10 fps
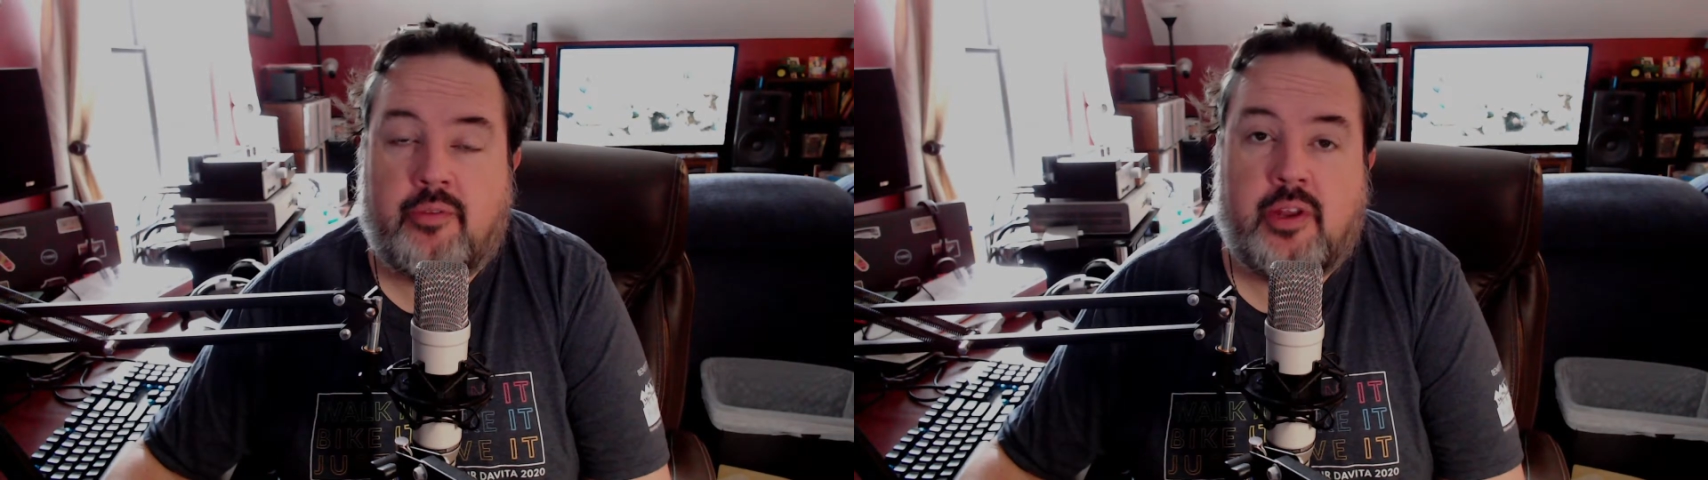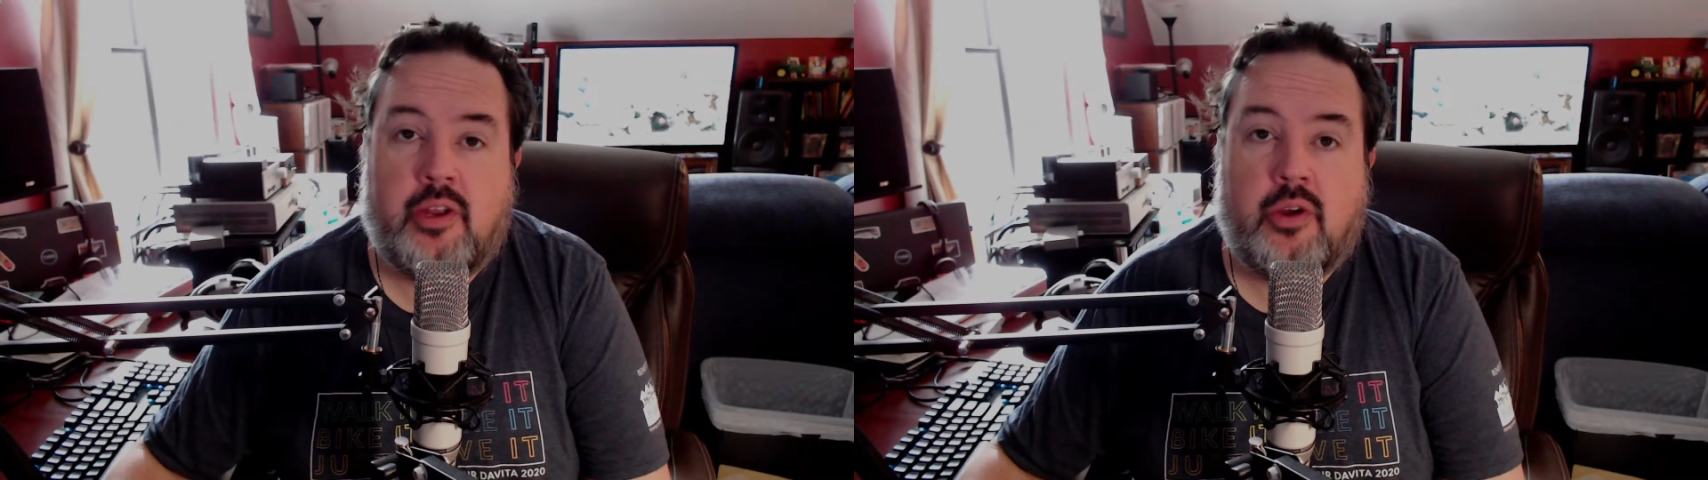
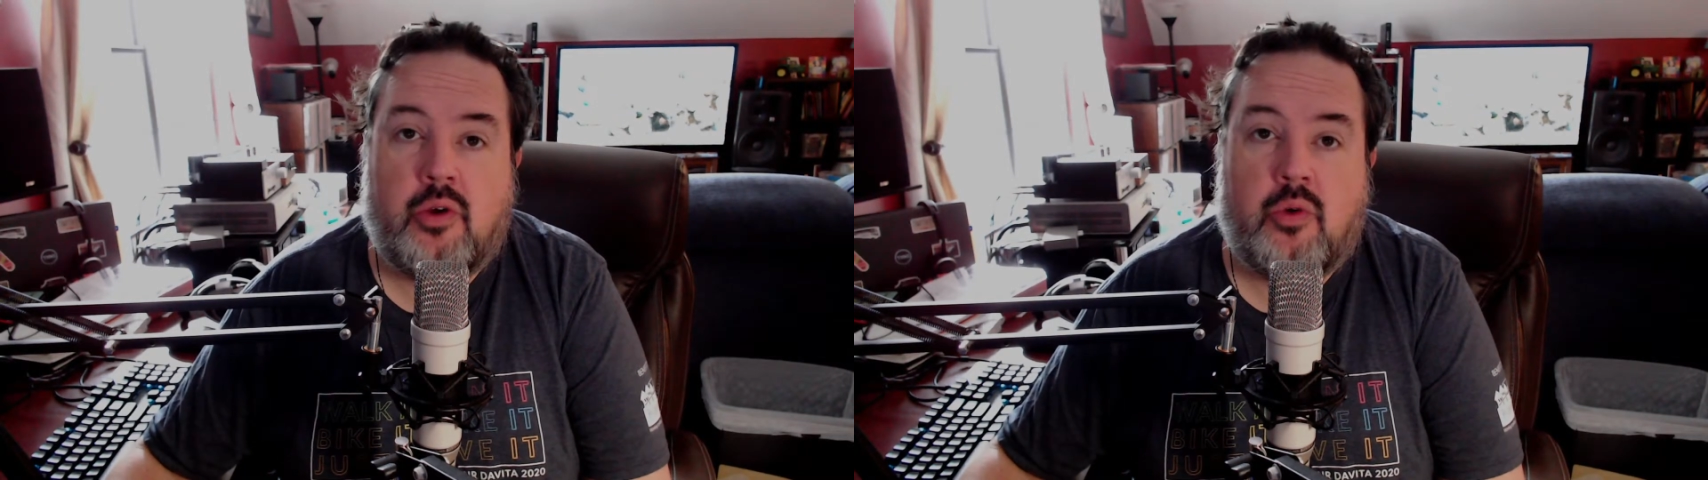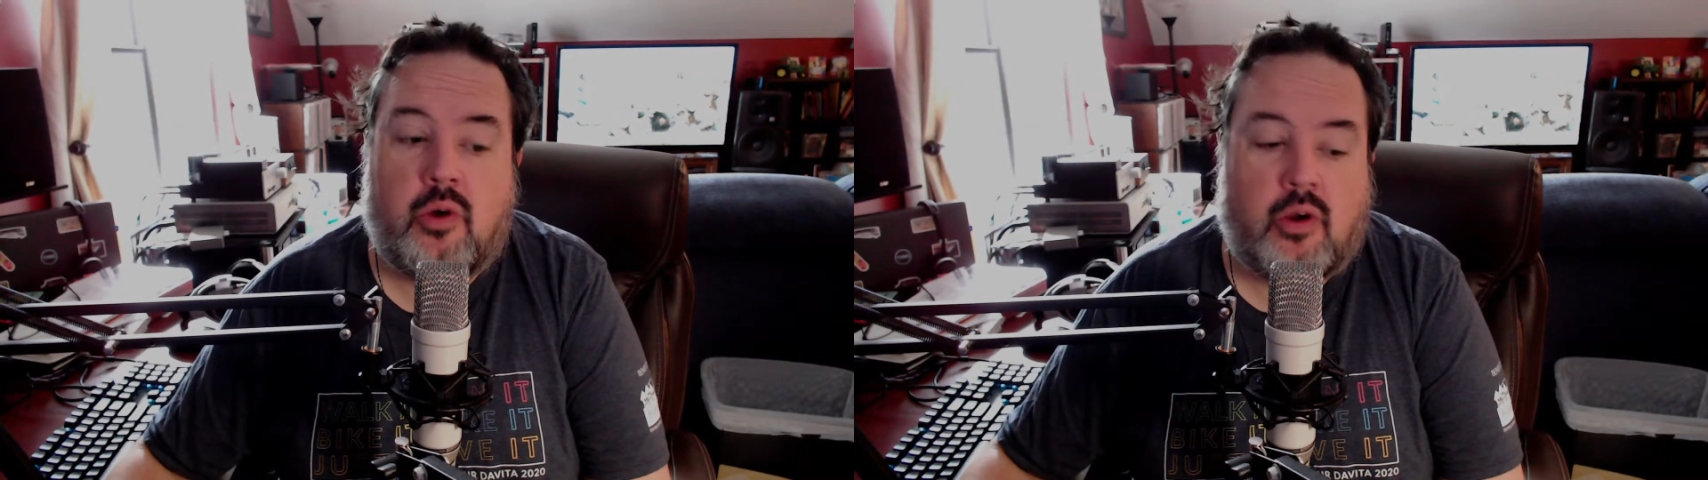
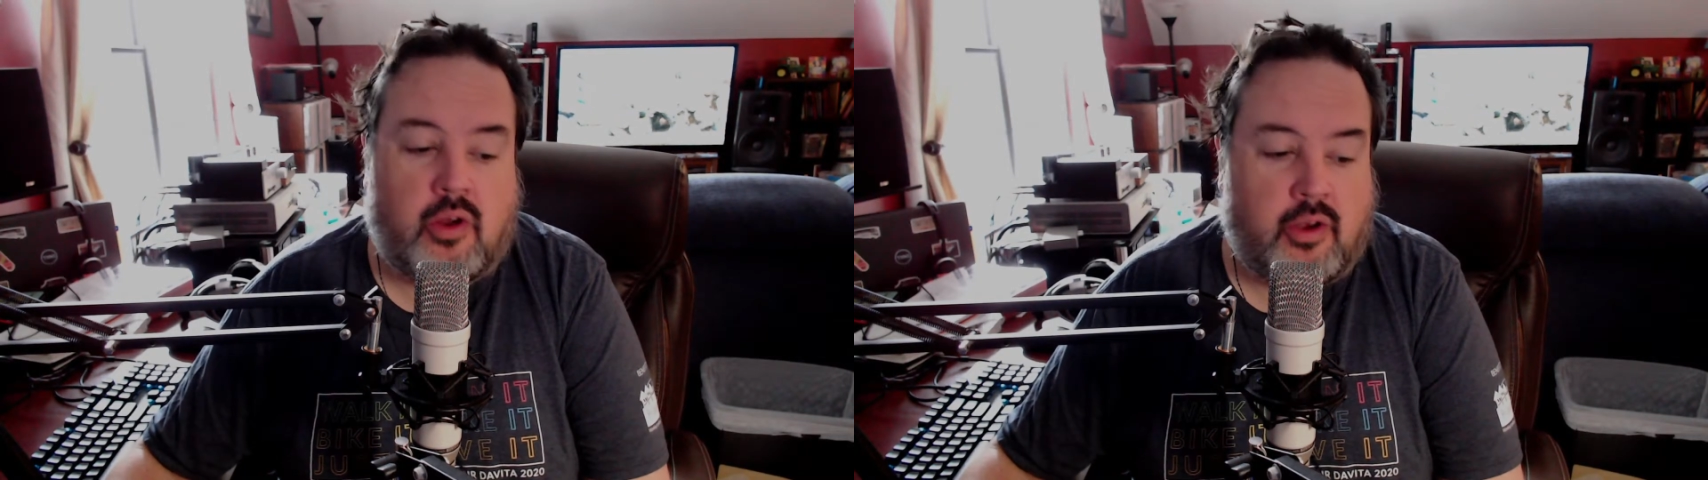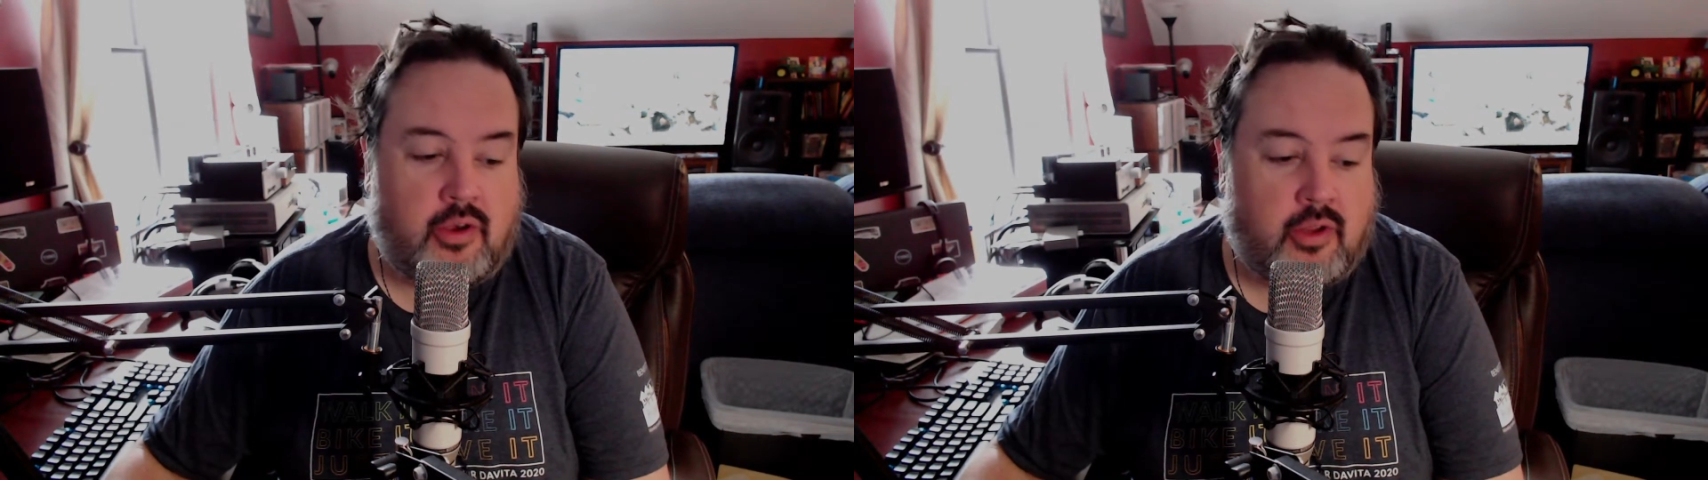video
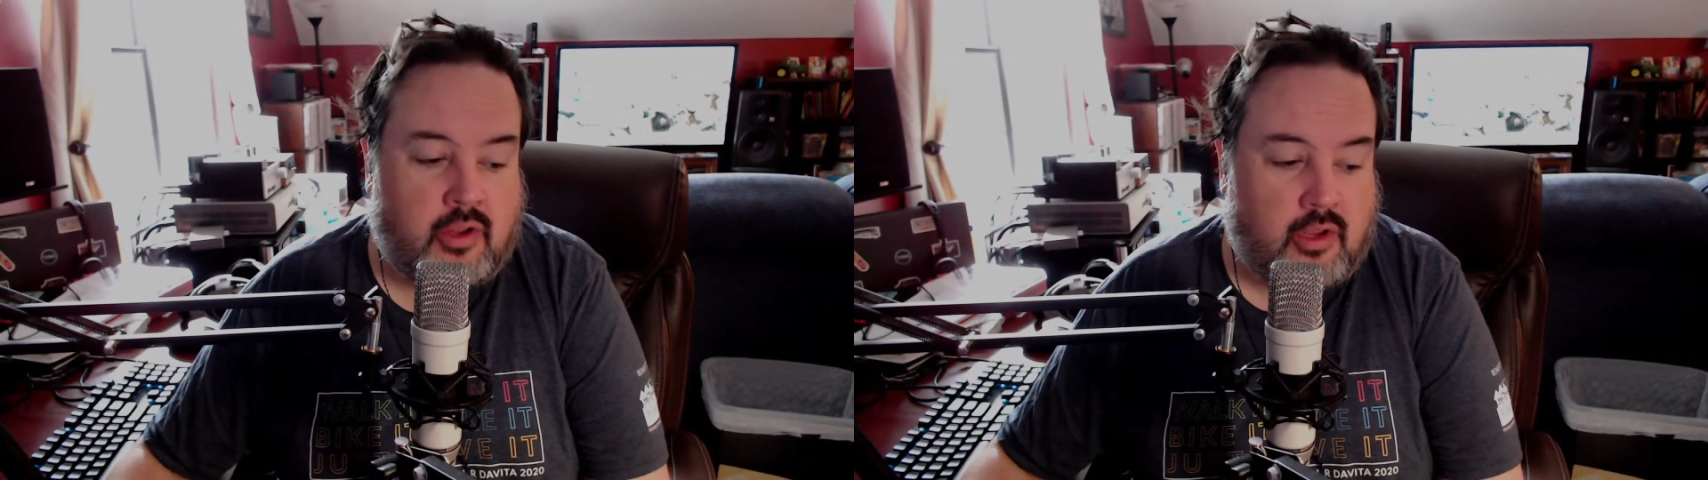on